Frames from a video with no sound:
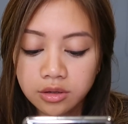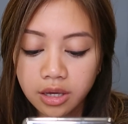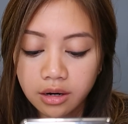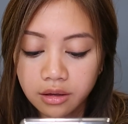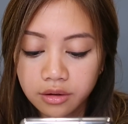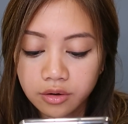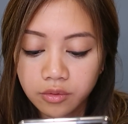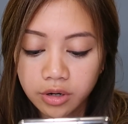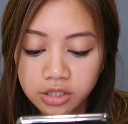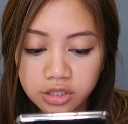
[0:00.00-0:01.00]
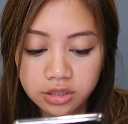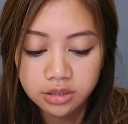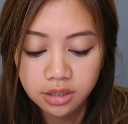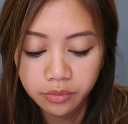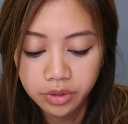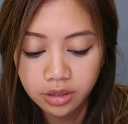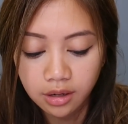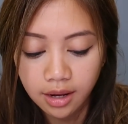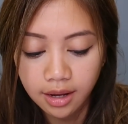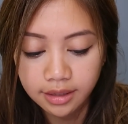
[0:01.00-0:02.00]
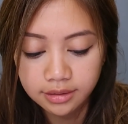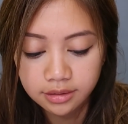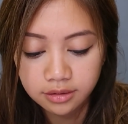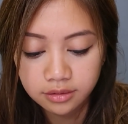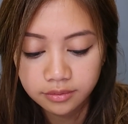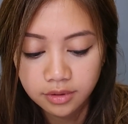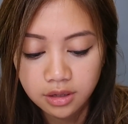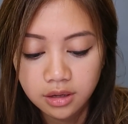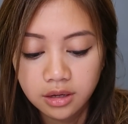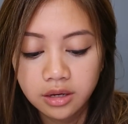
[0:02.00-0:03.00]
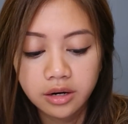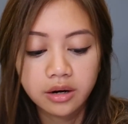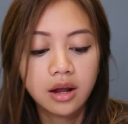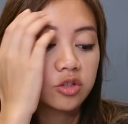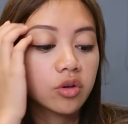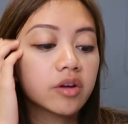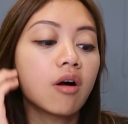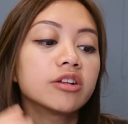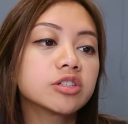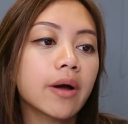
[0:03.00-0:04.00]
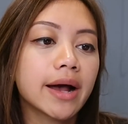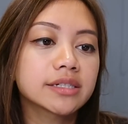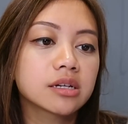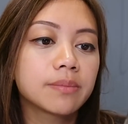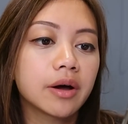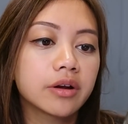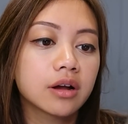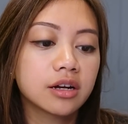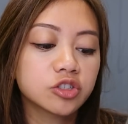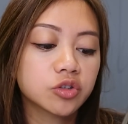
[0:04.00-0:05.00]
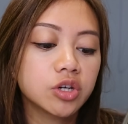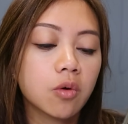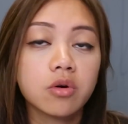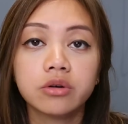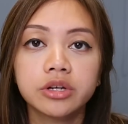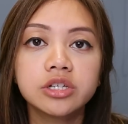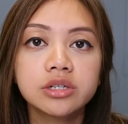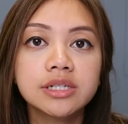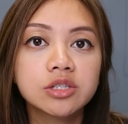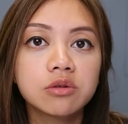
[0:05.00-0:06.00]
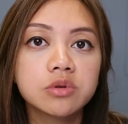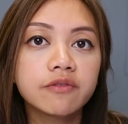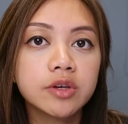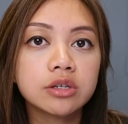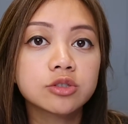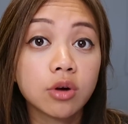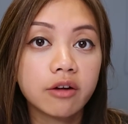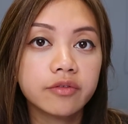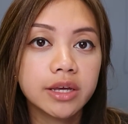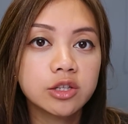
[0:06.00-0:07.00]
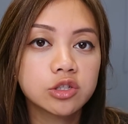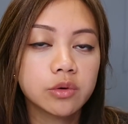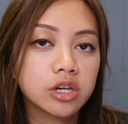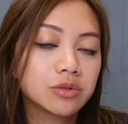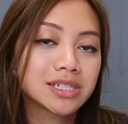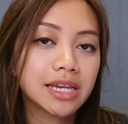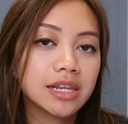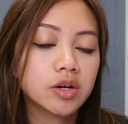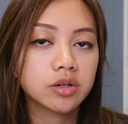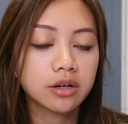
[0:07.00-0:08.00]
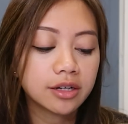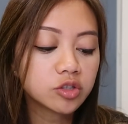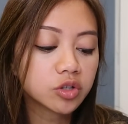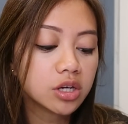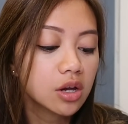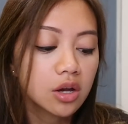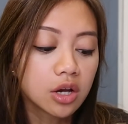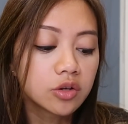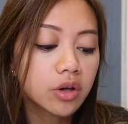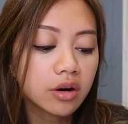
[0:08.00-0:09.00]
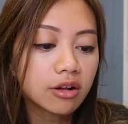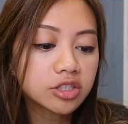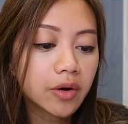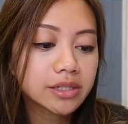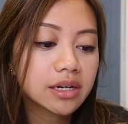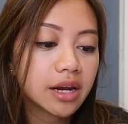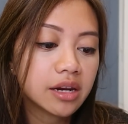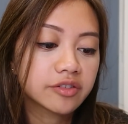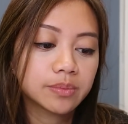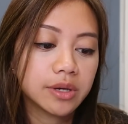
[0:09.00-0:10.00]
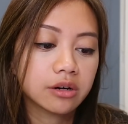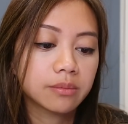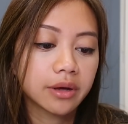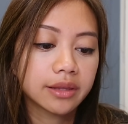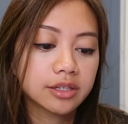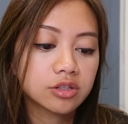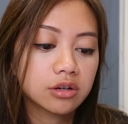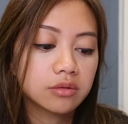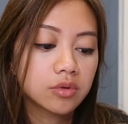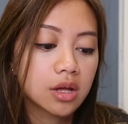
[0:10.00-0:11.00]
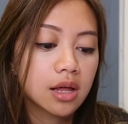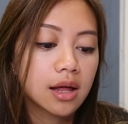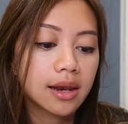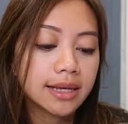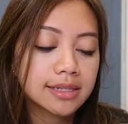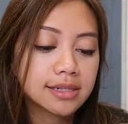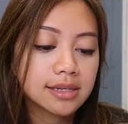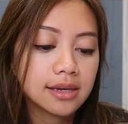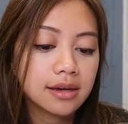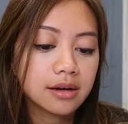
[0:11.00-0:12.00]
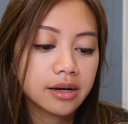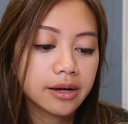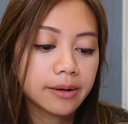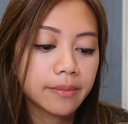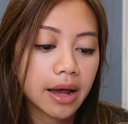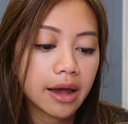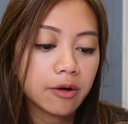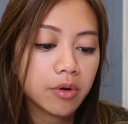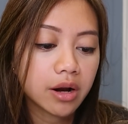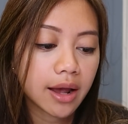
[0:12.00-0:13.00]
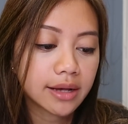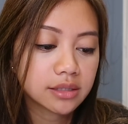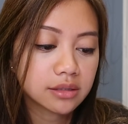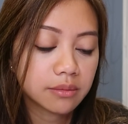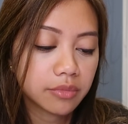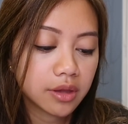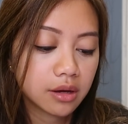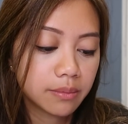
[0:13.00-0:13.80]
look at other questions that we can ask. Here, you can also ask about a country or a region. So if you're traveling to a new city or a country, you can also ask a native speaker about this. So let's see, I want to ask something